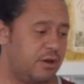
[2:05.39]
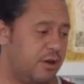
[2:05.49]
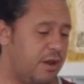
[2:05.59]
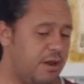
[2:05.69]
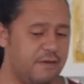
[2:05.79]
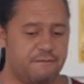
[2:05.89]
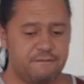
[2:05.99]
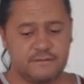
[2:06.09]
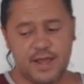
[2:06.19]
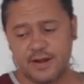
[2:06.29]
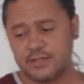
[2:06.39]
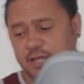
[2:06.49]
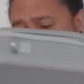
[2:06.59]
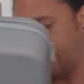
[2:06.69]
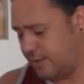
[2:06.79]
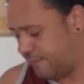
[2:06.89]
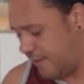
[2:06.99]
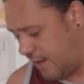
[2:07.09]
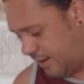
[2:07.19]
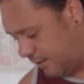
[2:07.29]
if there is
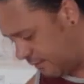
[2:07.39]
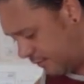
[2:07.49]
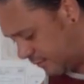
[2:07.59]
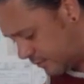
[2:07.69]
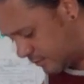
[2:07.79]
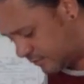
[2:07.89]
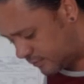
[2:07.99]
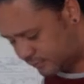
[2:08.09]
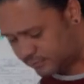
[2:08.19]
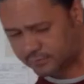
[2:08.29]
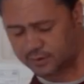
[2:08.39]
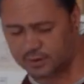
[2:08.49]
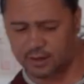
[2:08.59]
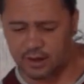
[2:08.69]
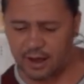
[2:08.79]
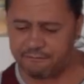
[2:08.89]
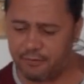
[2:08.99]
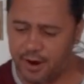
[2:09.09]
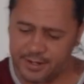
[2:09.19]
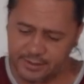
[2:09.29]
anything
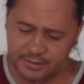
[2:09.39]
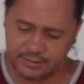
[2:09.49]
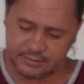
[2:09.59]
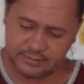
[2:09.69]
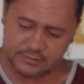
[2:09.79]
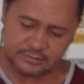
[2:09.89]
avoiding.